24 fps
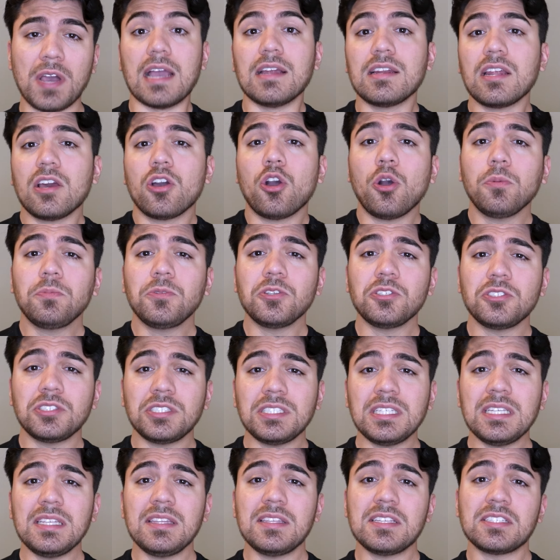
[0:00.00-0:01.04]
and I hope to
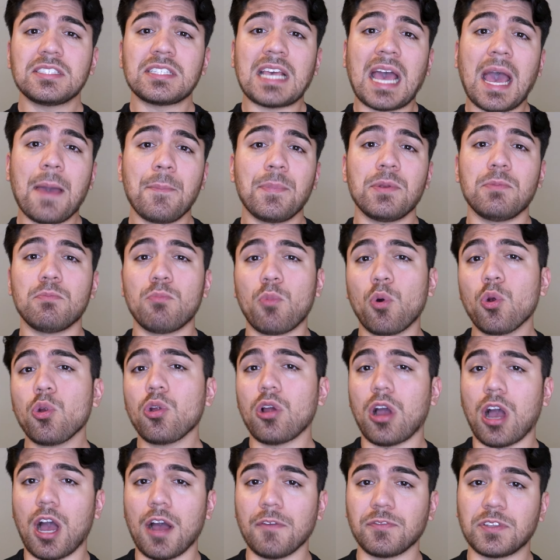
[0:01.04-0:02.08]
see this happen
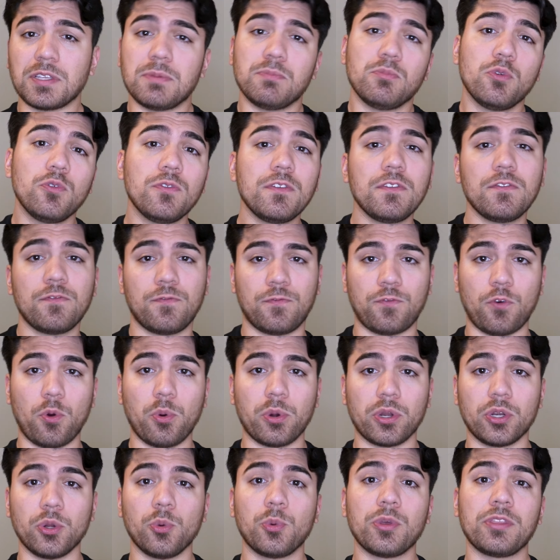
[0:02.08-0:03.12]
more often moving
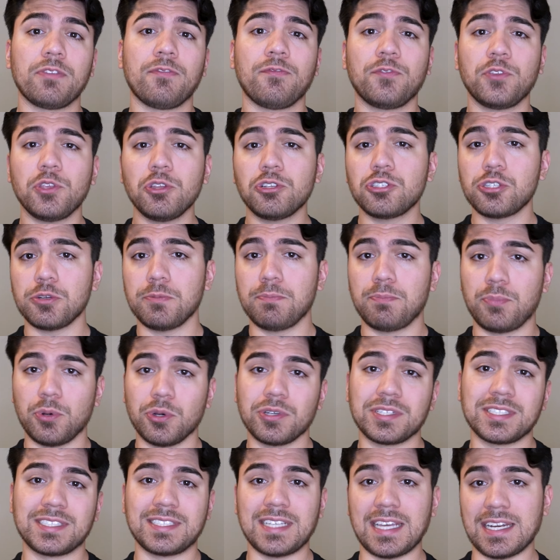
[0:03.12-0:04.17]
forward with future
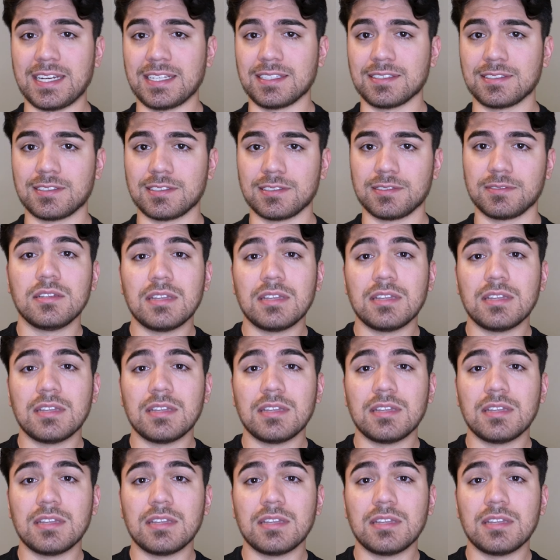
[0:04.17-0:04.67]
book settings.